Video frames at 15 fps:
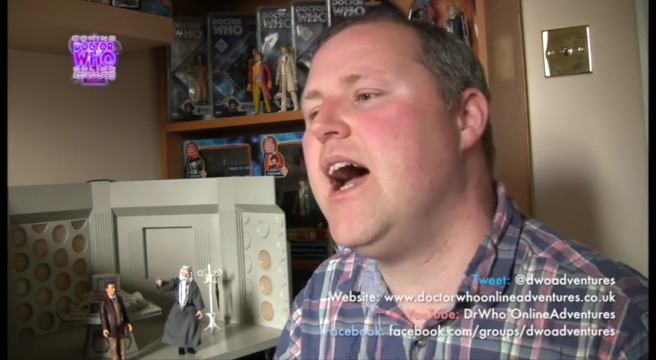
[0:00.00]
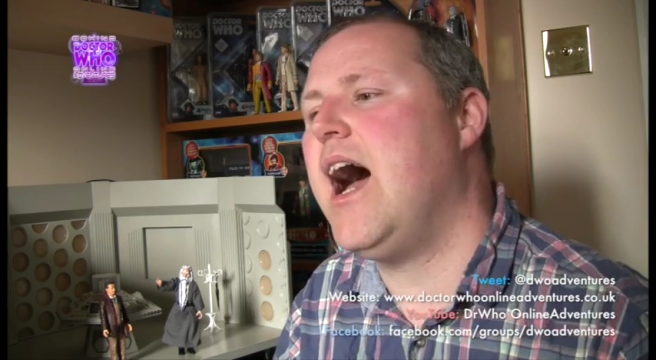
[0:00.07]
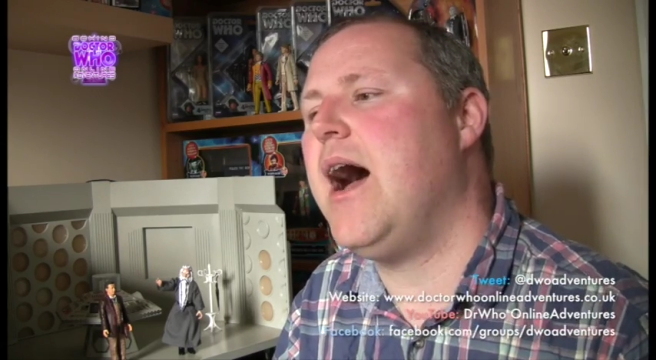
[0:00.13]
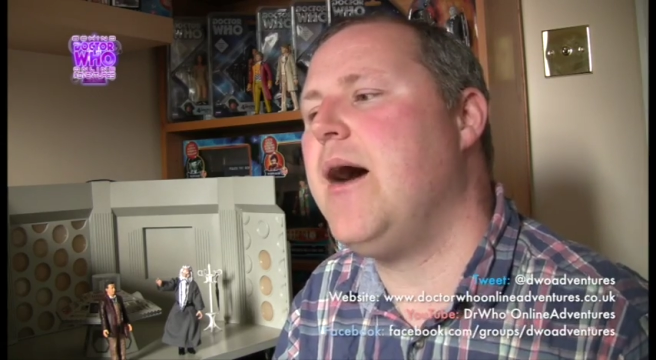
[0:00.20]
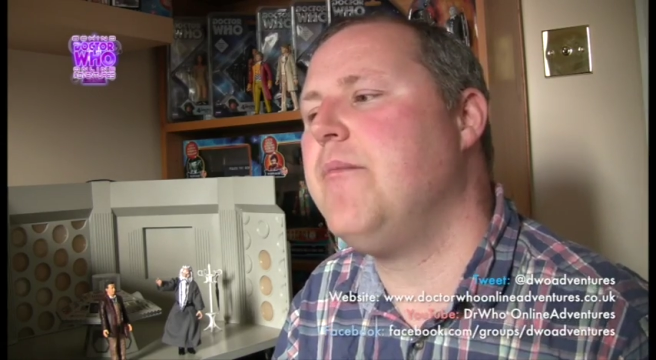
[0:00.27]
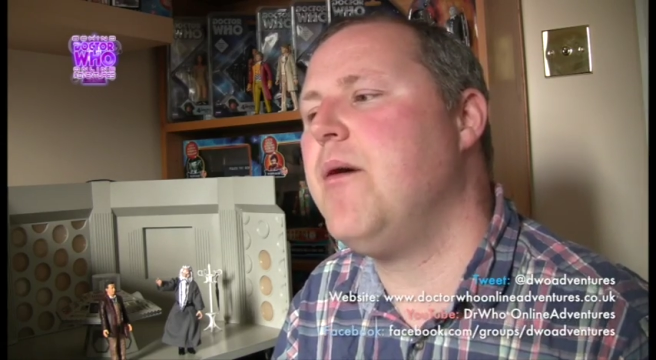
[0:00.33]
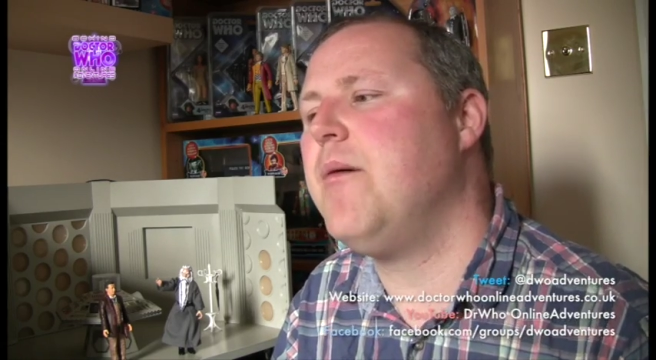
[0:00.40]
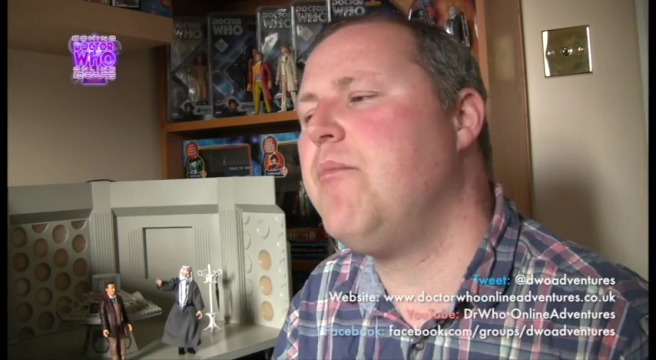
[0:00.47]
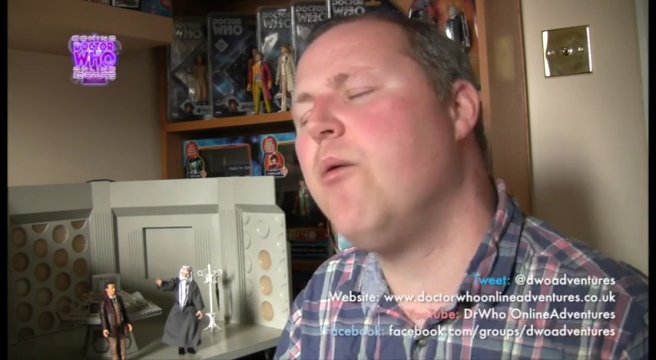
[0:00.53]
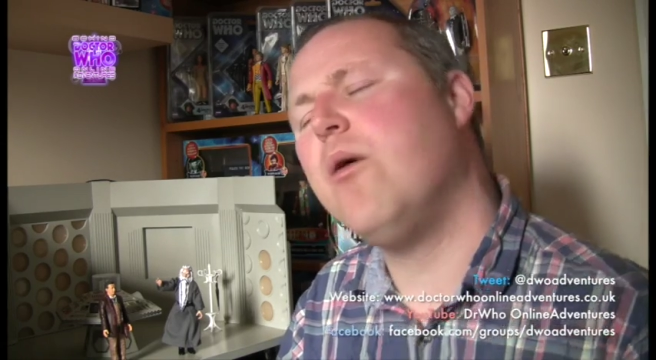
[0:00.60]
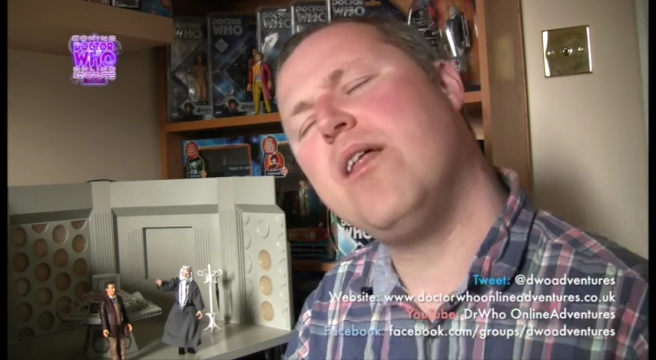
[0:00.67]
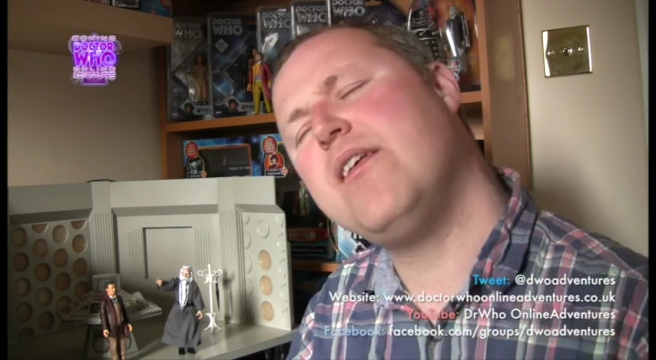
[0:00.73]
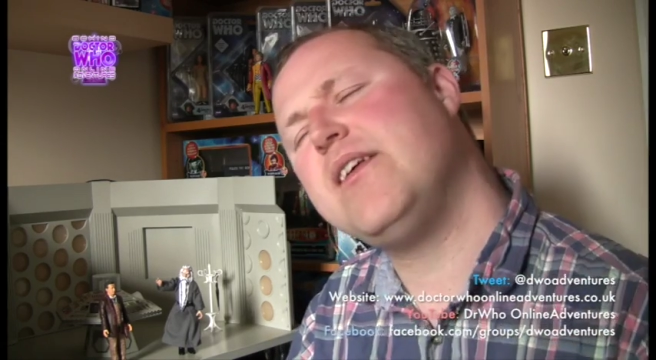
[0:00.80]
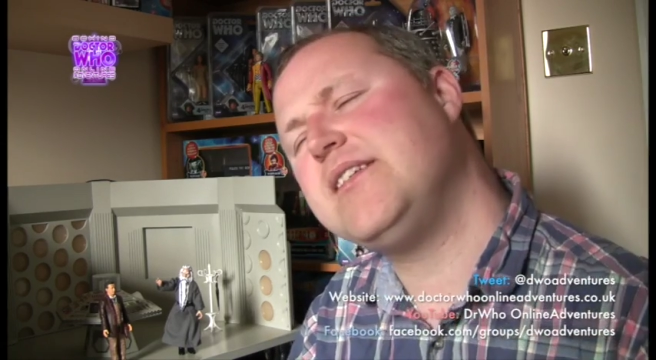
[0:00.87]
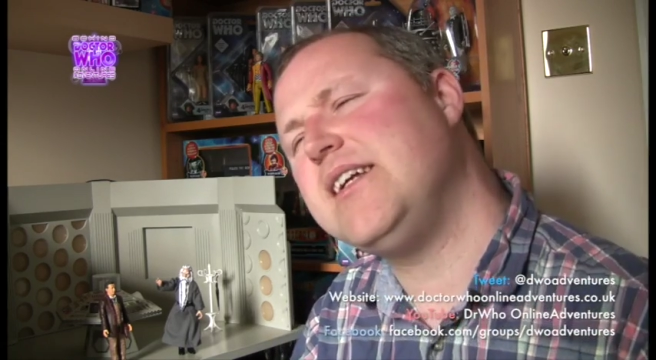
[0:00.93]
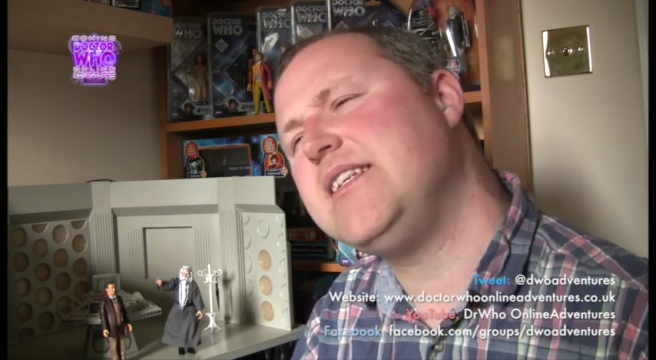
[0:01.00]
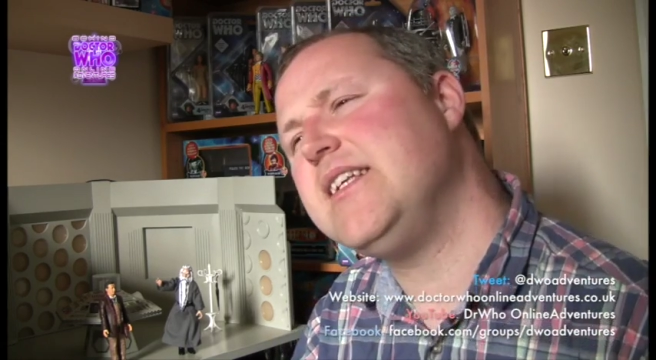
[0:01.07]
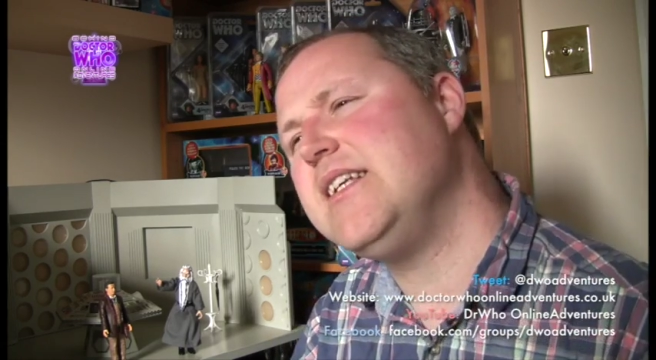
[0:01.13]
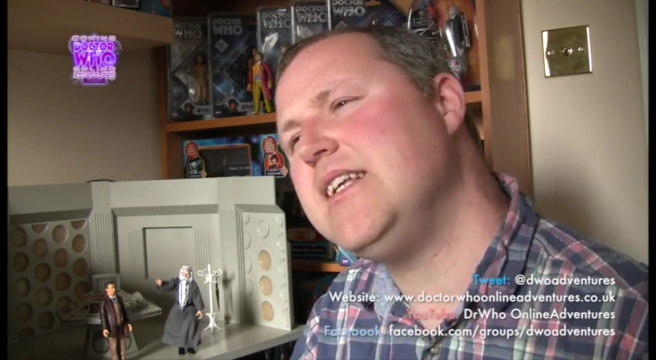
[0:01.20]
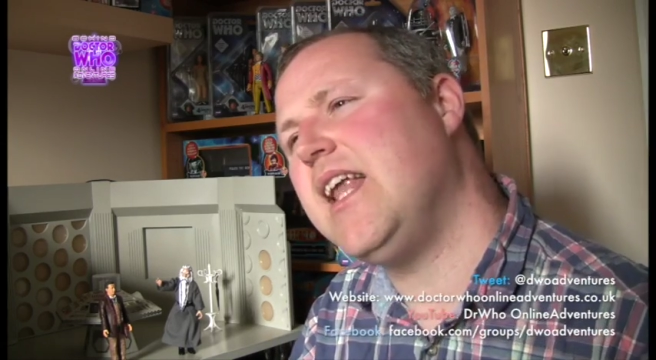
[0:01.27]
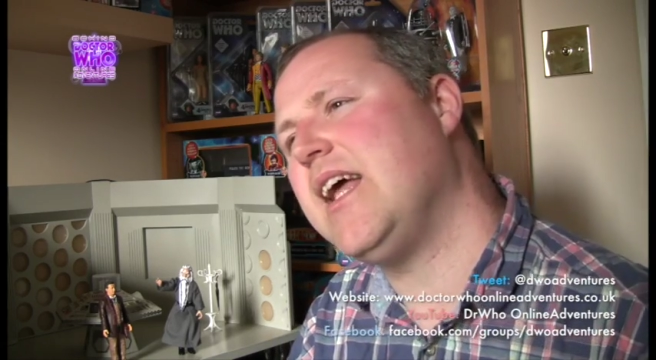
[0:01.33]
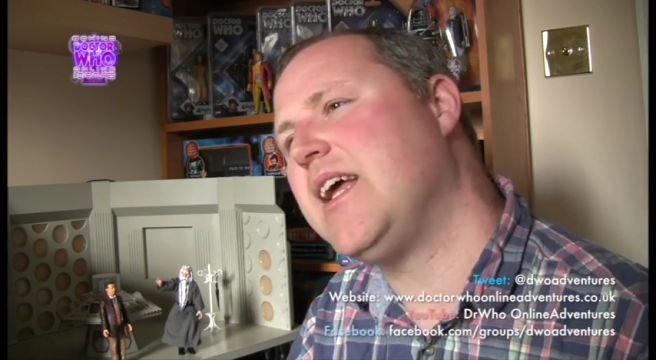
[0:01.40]
But one of the things I
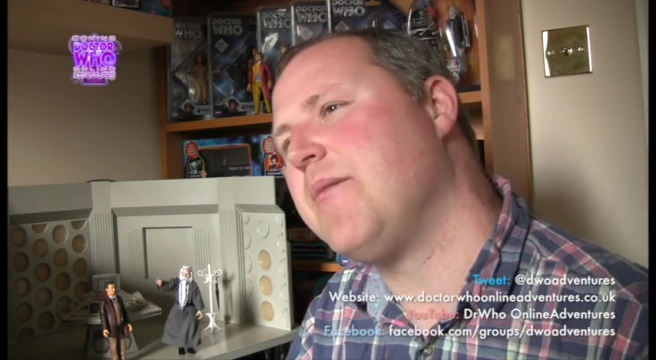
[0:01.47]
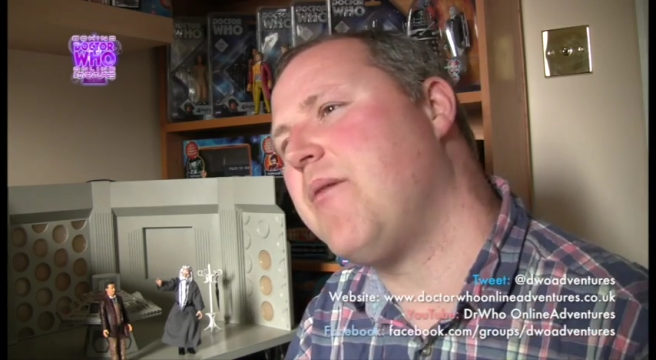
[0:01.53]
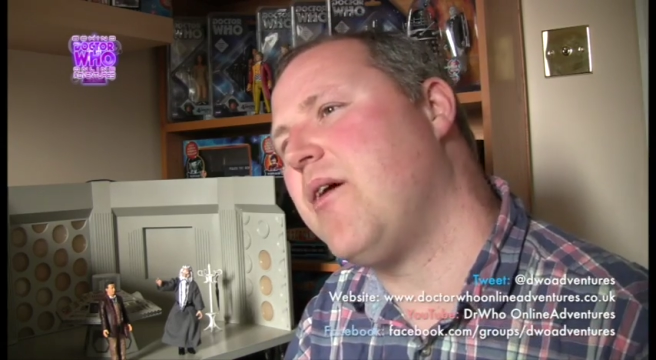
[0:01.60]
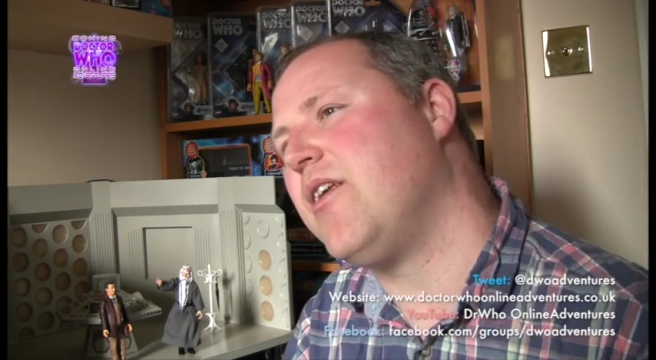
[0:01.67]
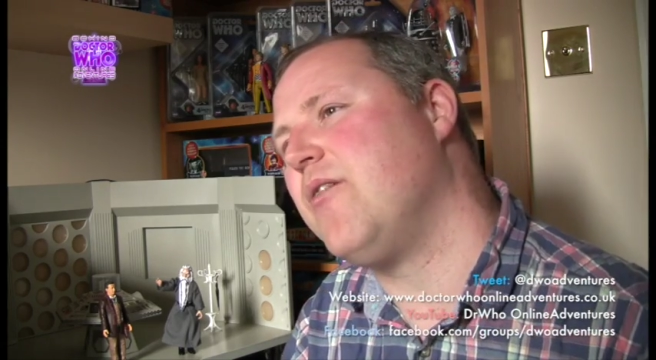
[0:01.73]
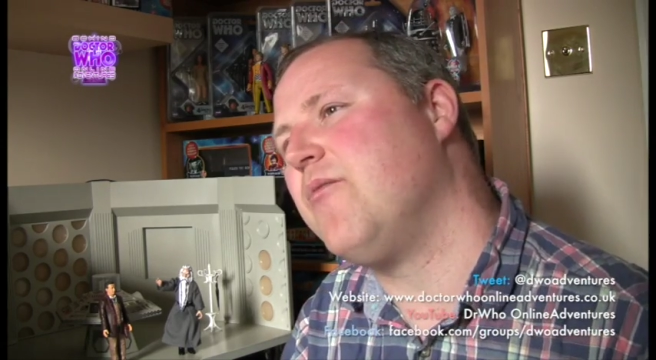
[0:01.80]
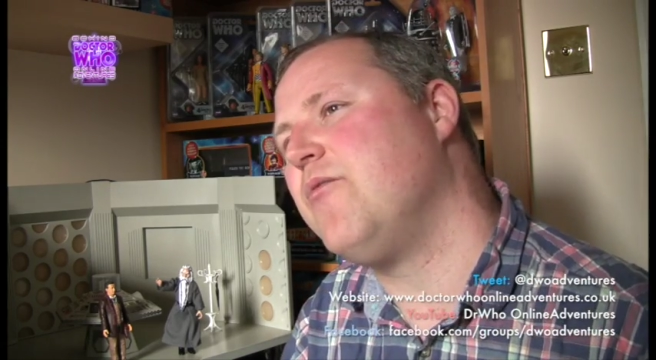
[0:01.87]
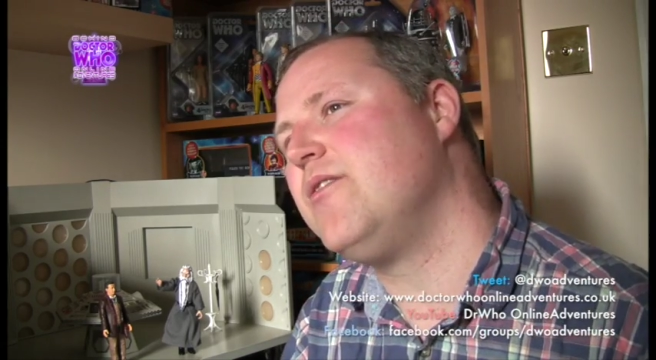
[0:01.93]
didn't like about it